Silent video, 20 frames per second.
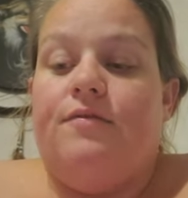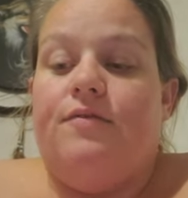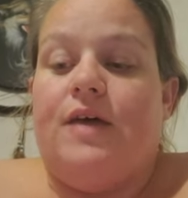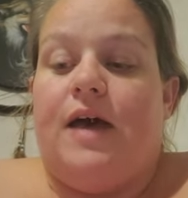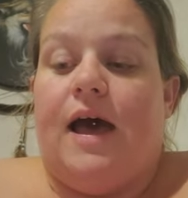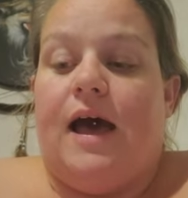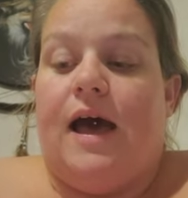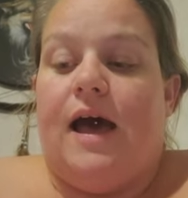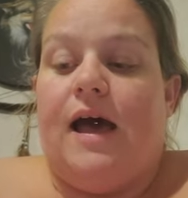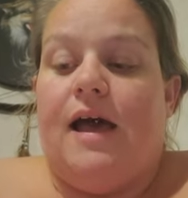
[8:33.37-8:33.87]

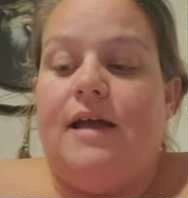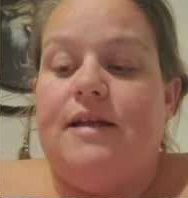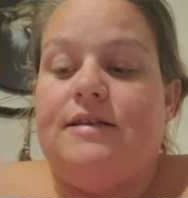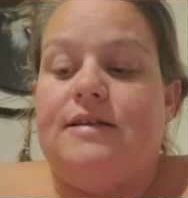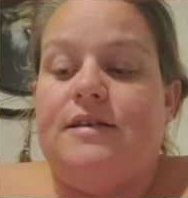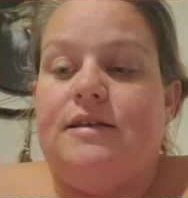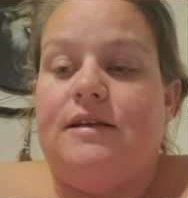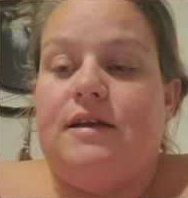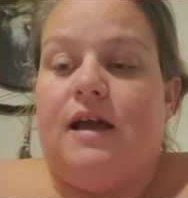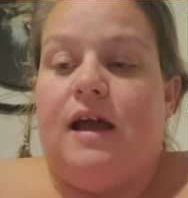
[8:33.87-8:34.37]

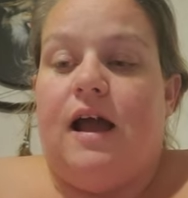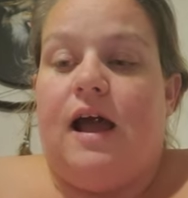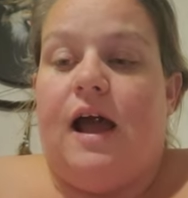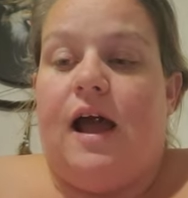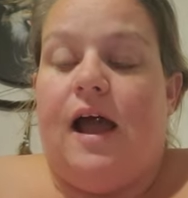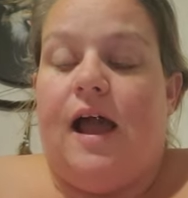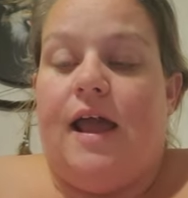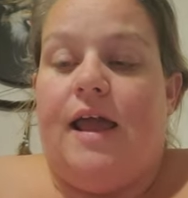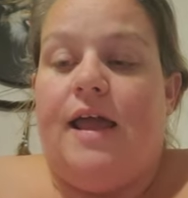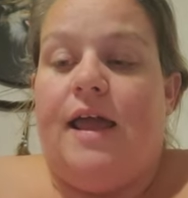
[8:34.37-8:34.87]
that
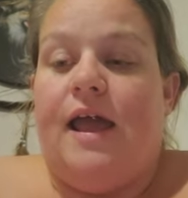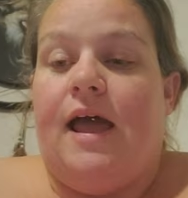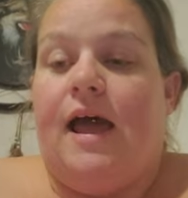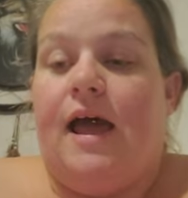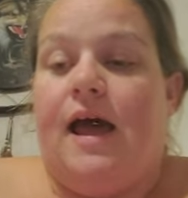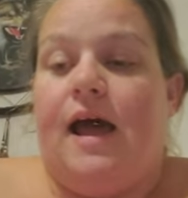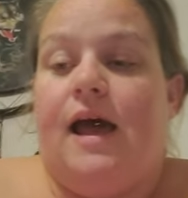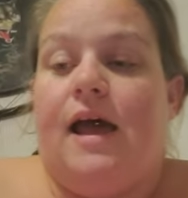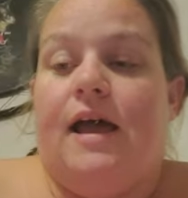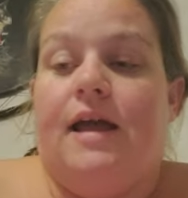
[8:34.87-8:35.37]
I
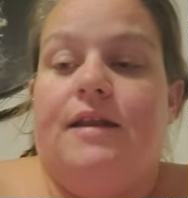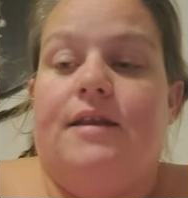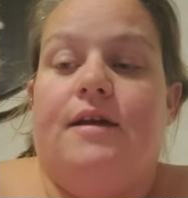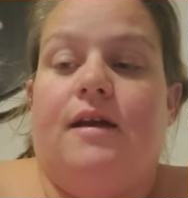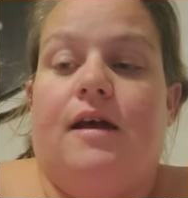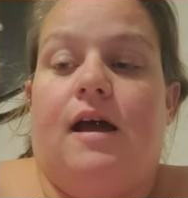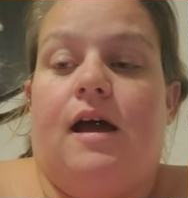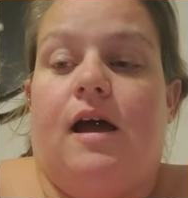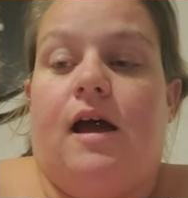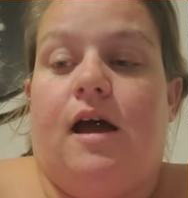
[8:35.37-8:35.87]

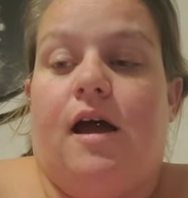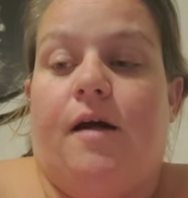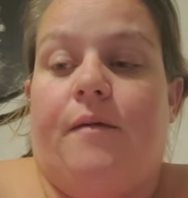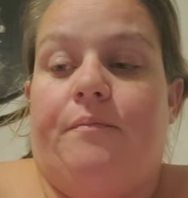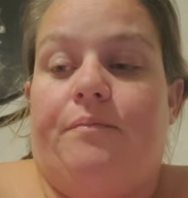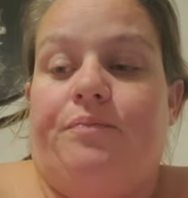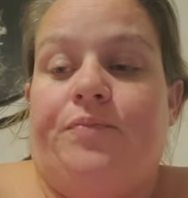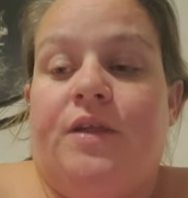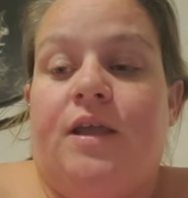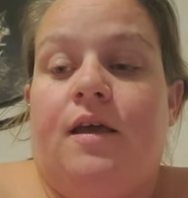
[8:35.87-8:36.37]
had
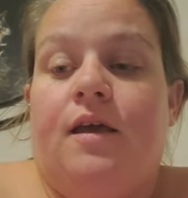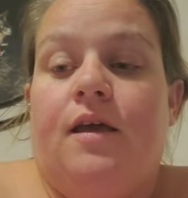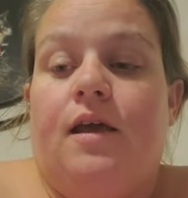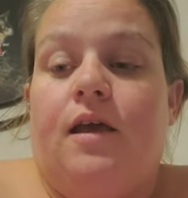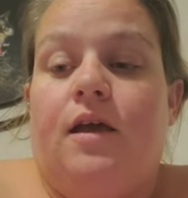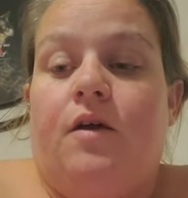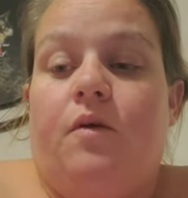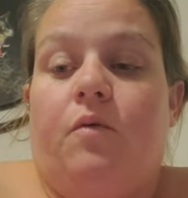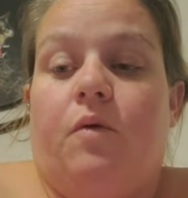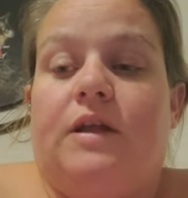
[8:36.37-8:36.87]
um,
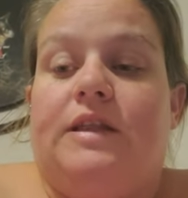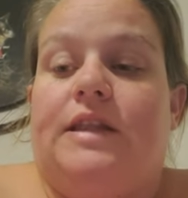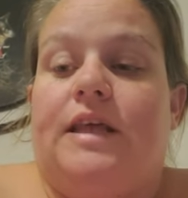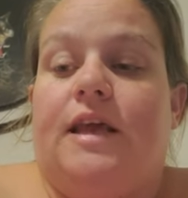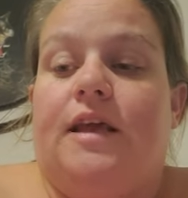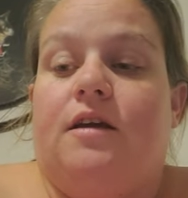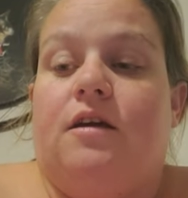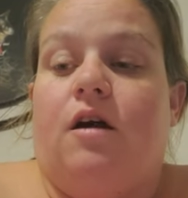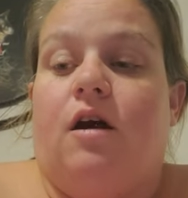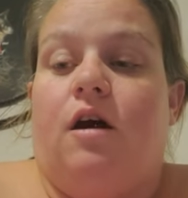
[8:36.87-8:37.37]
what
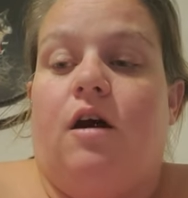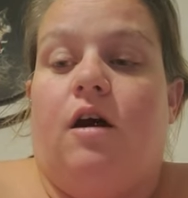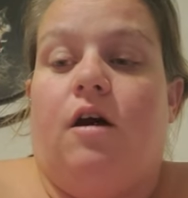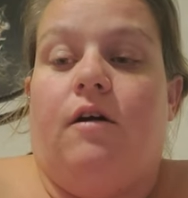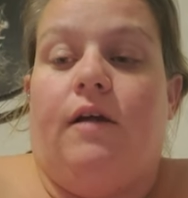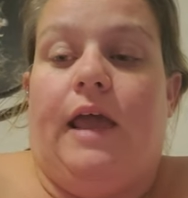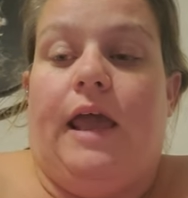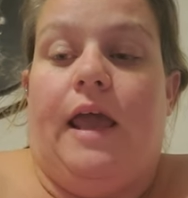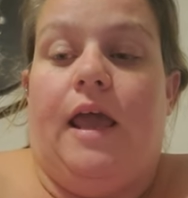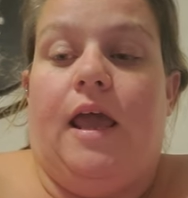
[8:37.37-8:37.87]
they
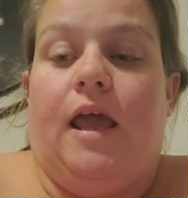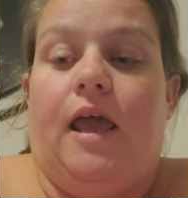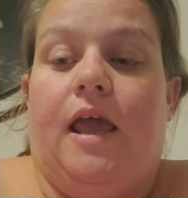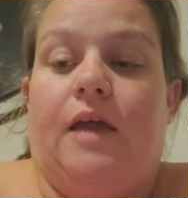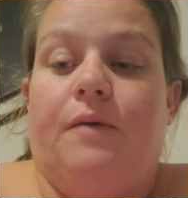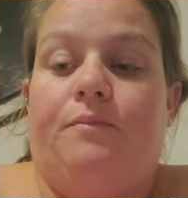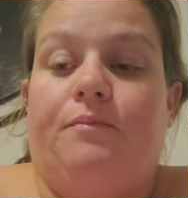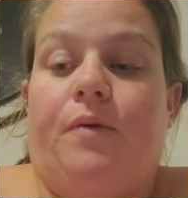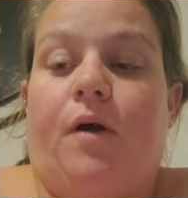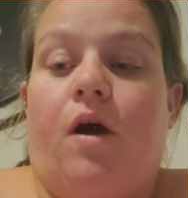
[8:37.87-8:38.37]
call
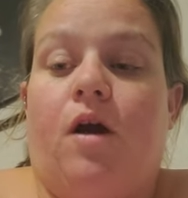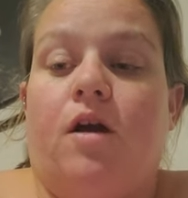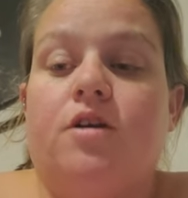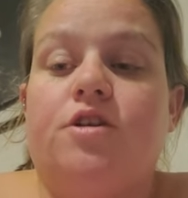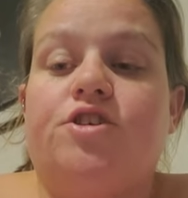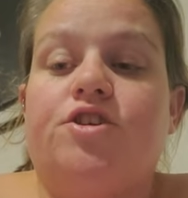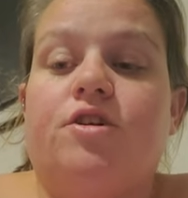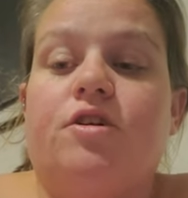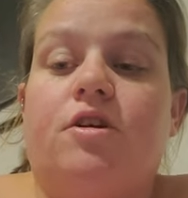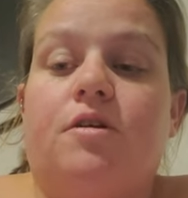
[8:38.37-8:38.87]
a
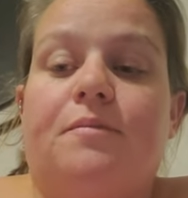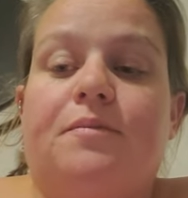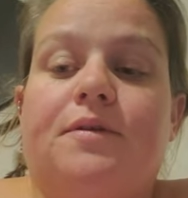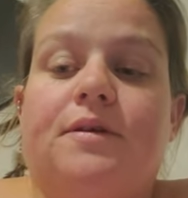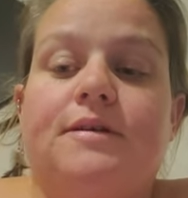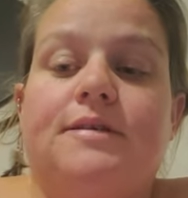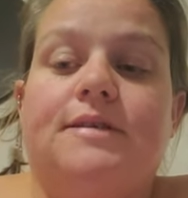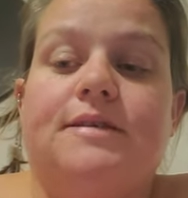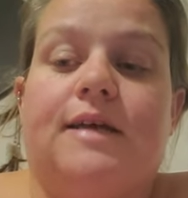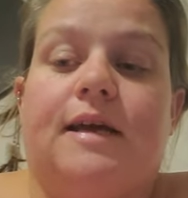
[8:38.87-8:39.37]
partial
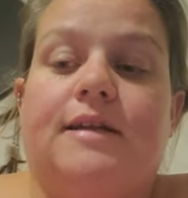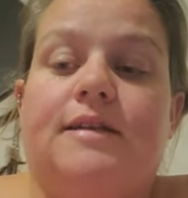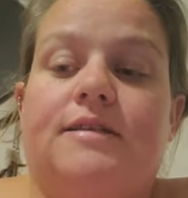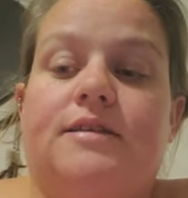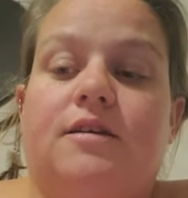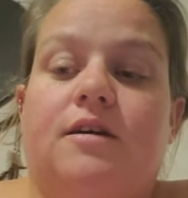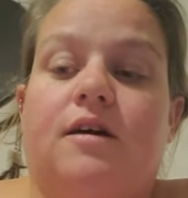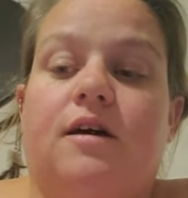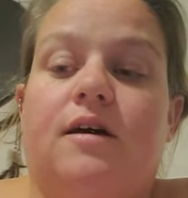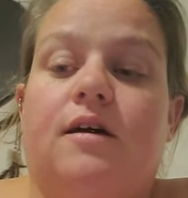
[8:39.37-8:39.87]

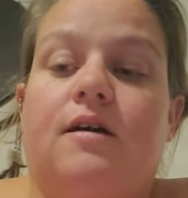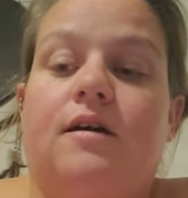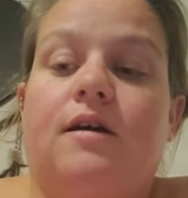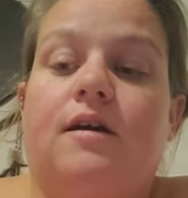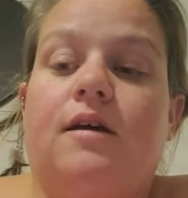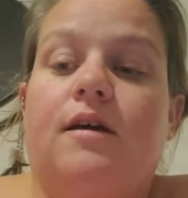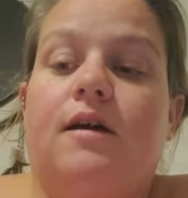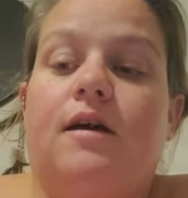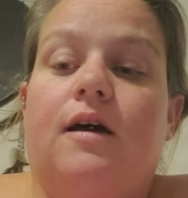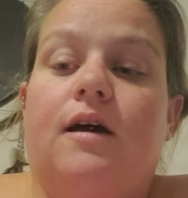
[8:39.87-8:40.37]
placenta
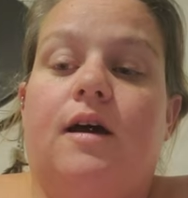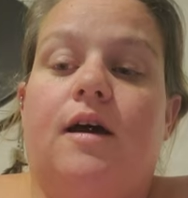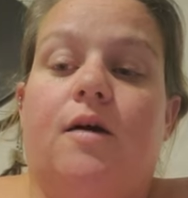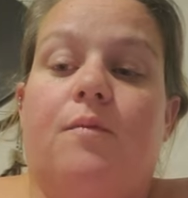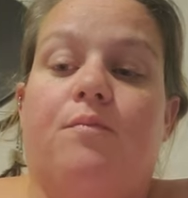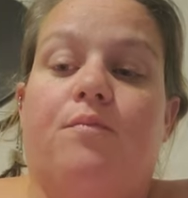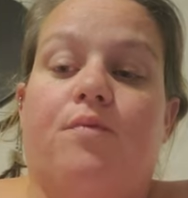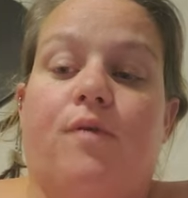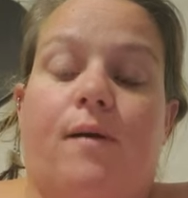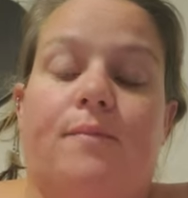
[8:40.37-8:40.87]

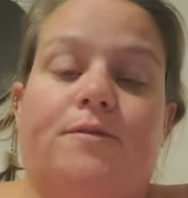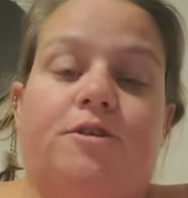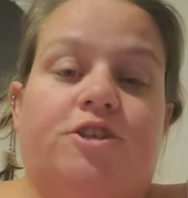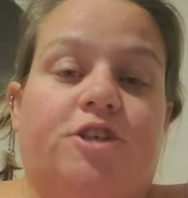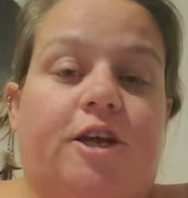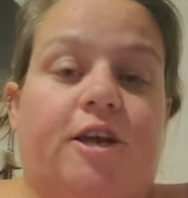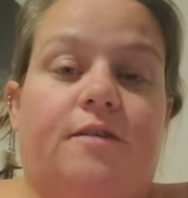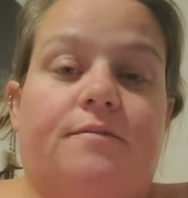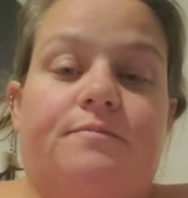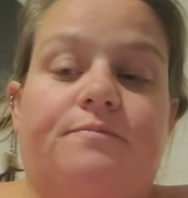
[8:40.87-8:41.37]

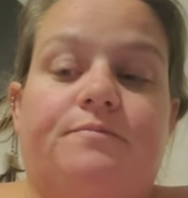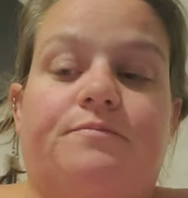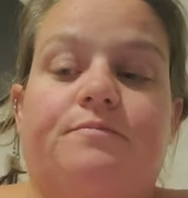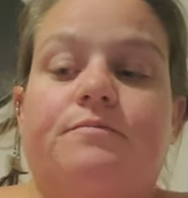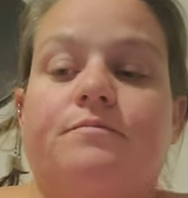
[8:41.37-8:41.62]
abruption.